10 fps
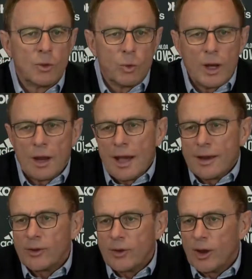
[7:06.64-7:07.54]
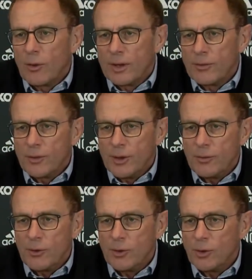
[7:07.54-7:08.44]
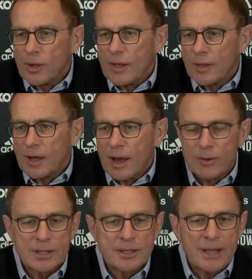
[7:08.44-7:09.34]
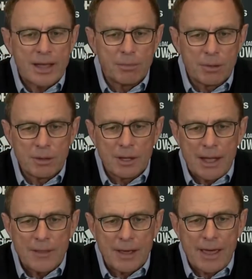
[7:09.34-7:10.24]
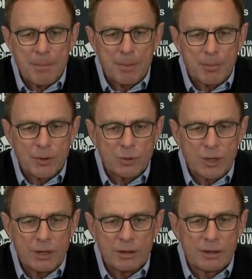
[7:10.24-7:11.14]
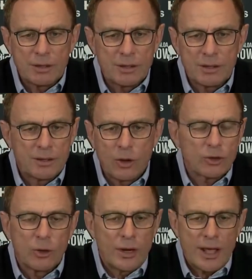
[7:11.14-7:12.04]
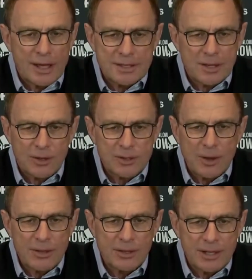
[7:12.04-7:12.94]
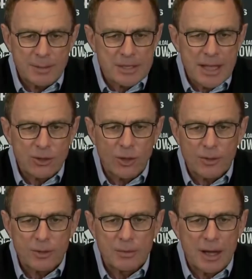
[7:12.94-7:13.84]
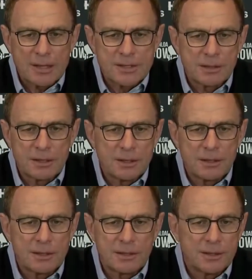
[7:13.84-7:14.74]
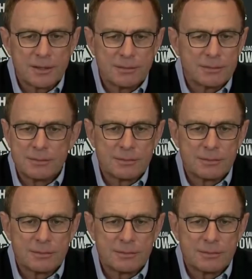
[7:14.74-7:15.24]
Well, I don't know. If you look at the current table and the gap between not only us, also other teams like Tottenham, Arsenal,